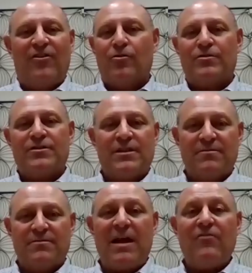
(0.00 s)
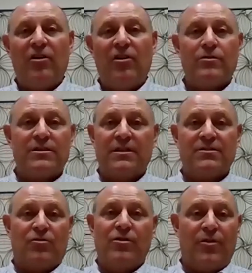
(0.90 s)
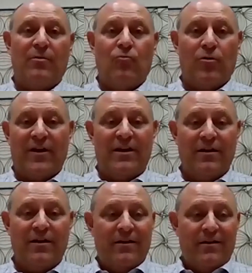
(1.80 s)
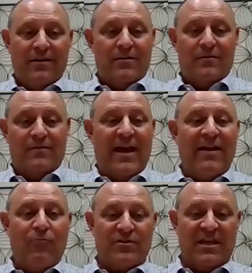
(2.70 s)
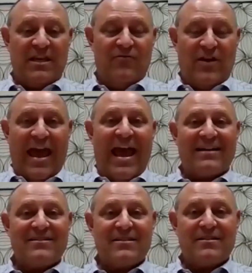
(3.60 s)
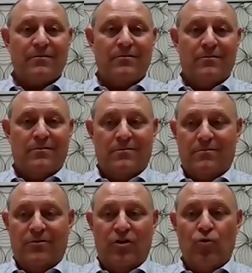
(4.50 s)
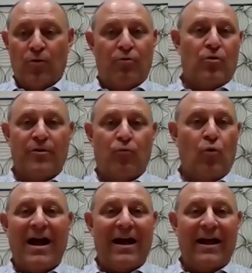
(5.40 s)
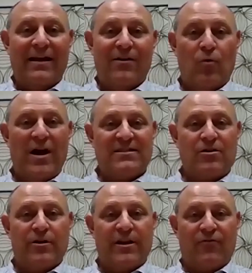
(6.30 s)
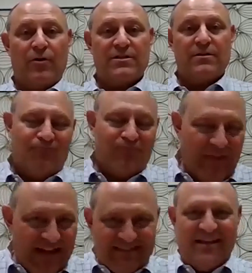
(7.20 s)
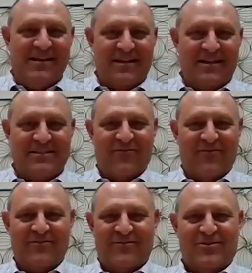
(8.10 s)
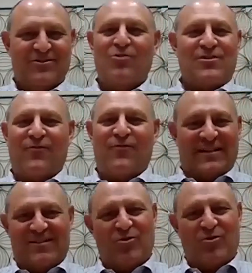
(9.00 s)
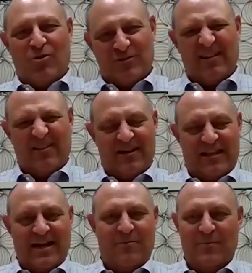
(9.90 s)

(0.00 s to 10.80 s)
notices. And matching notices are nothing more than they received X, you reported Y, why is there a difference? That's the easy stuff, because those are fixable most of the time.